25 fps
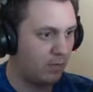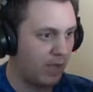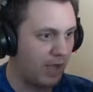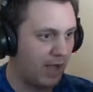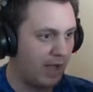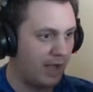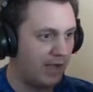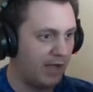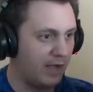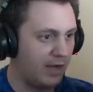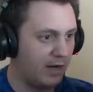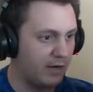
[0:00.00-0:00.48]

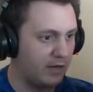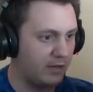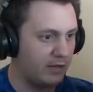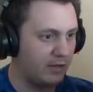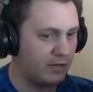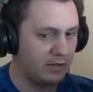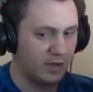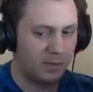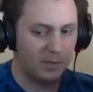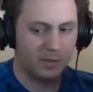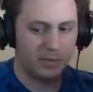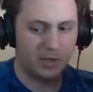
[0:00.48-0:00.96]
I hear
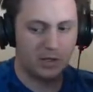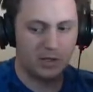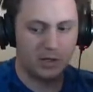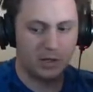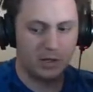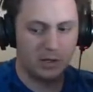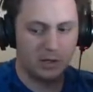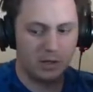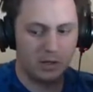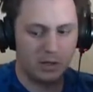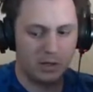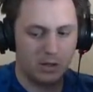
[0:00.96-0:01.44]
something.
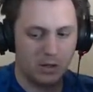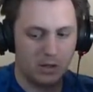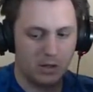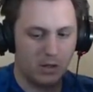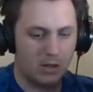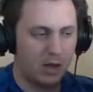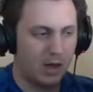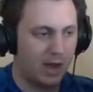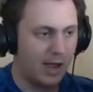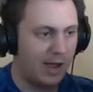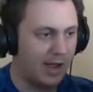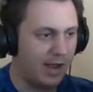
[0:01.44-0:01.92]

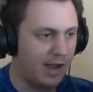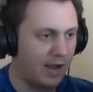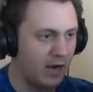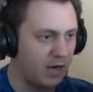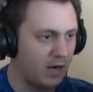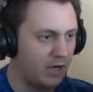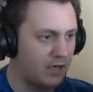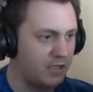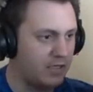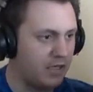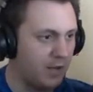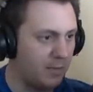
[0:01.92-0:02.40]
I hear
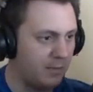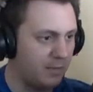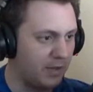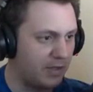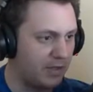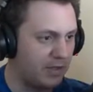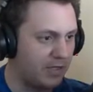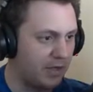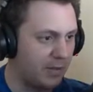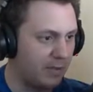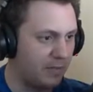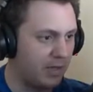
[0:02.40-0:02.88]
a
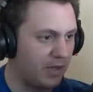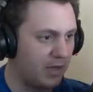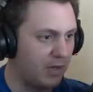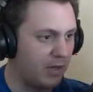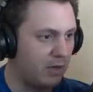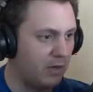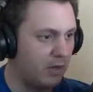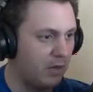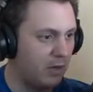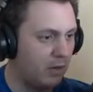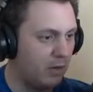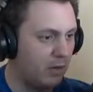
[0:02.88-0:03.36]
something something,
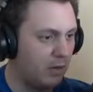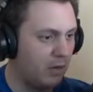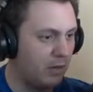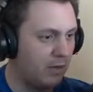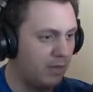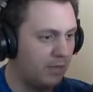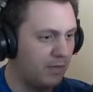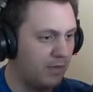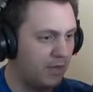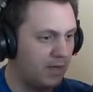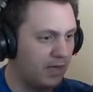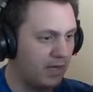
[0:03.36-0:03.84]

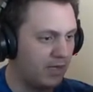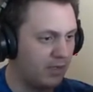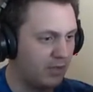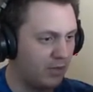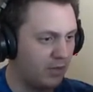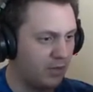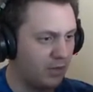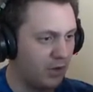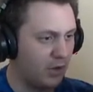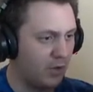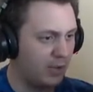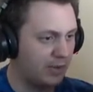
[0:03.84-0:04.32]
and I
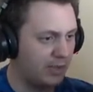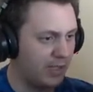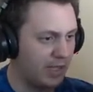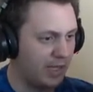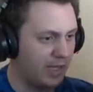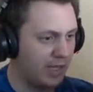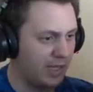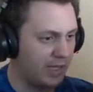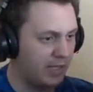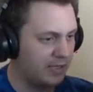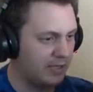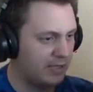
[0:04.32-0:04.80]
don't know what that
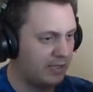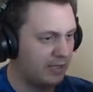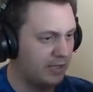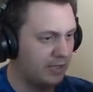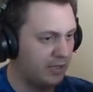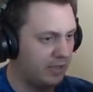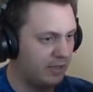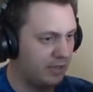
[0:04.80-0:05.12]
is.